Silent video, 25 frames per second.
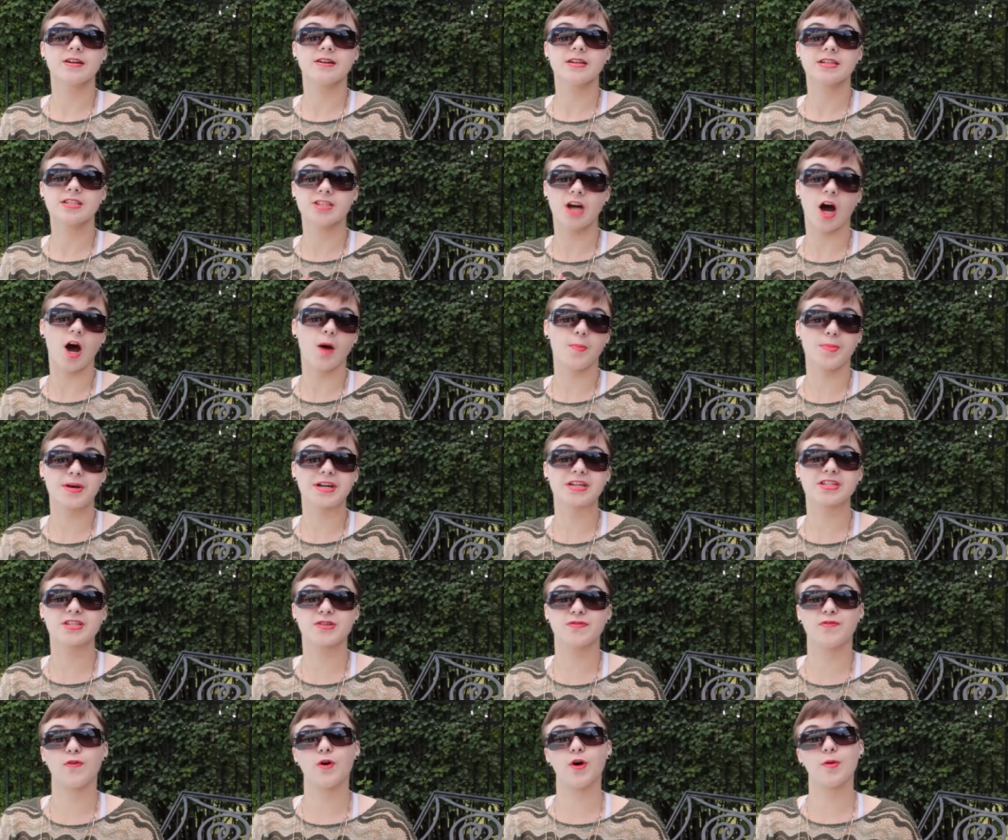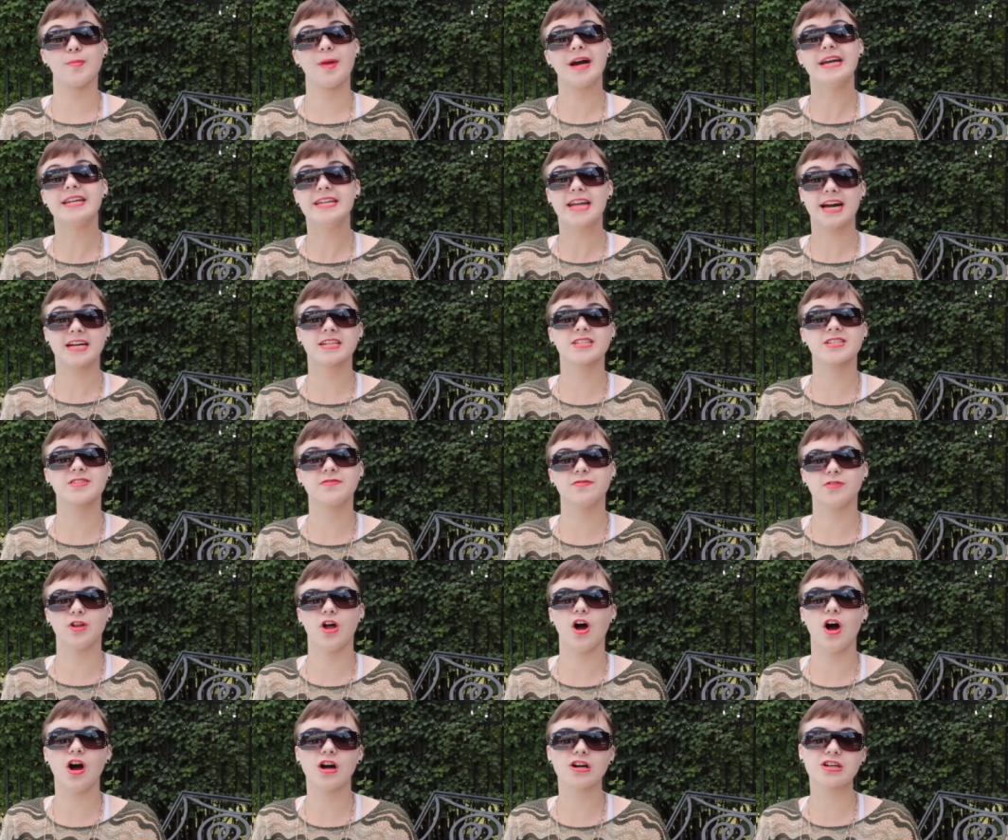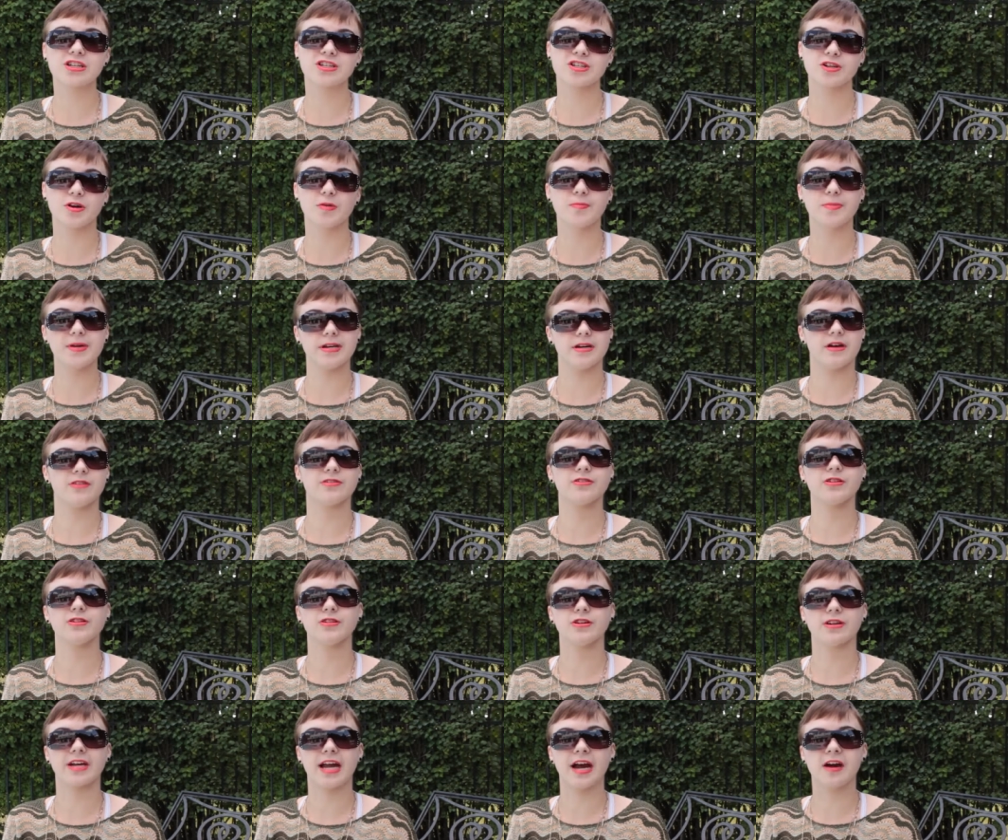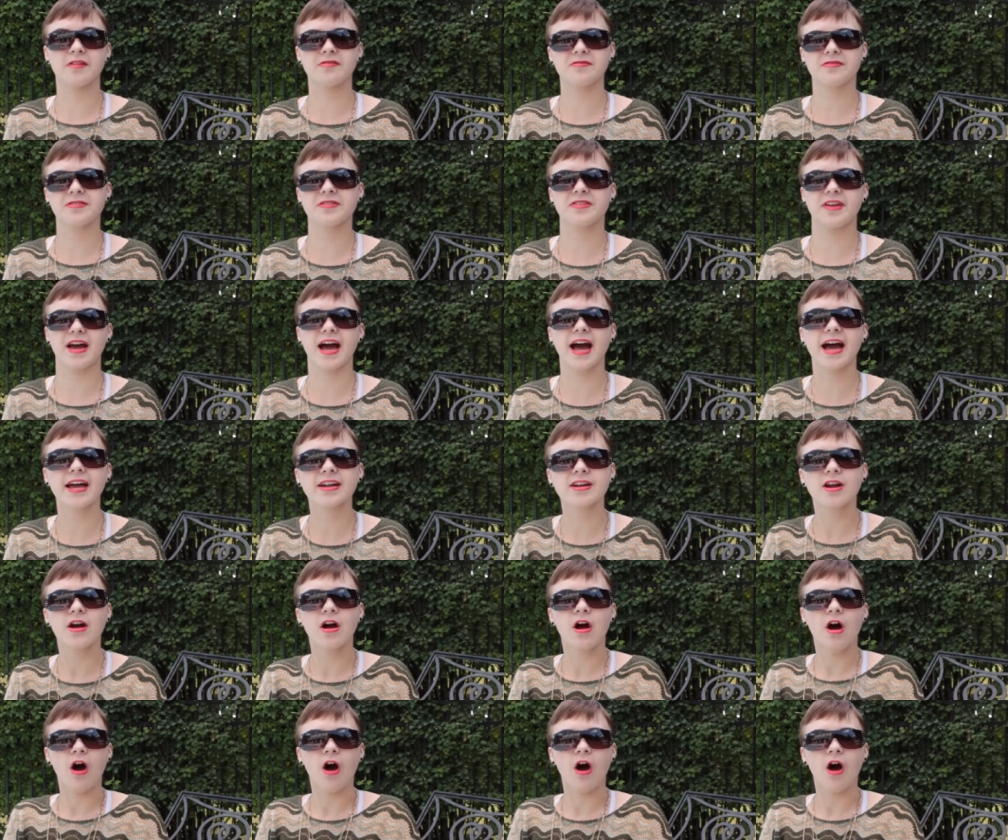topics for my next vlog, so be on the lookout for that.